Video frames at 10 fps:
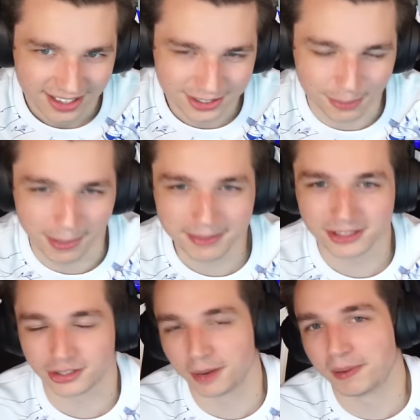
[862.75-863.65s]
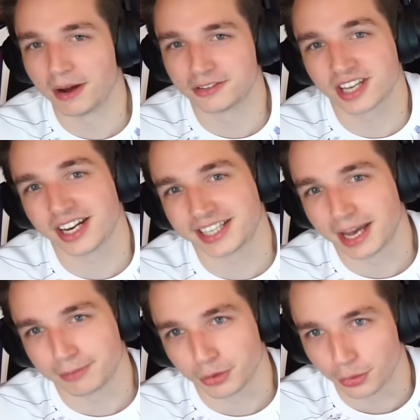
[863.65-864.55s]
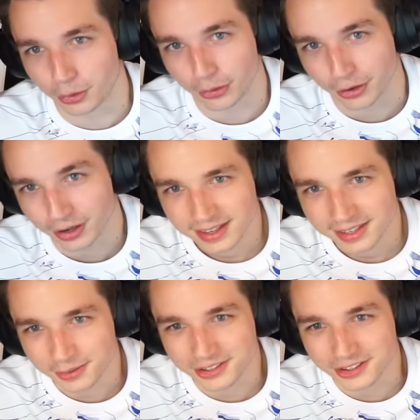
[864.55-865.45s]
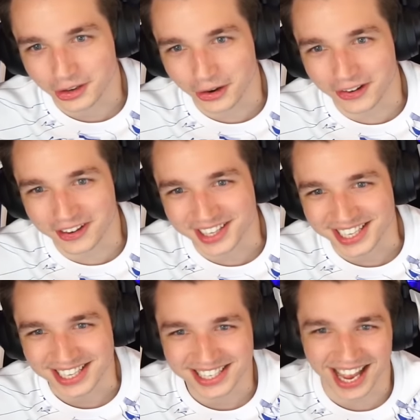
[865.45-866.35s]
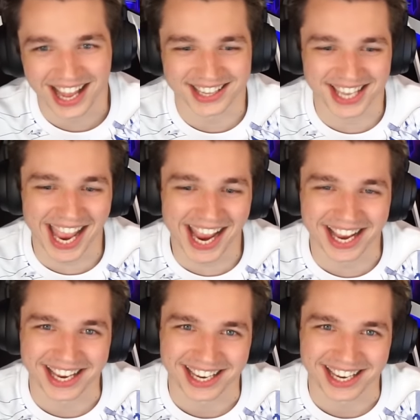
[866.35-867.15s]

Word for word: So maybe the Sun Pirates kind of kept order. He was 30. God dang.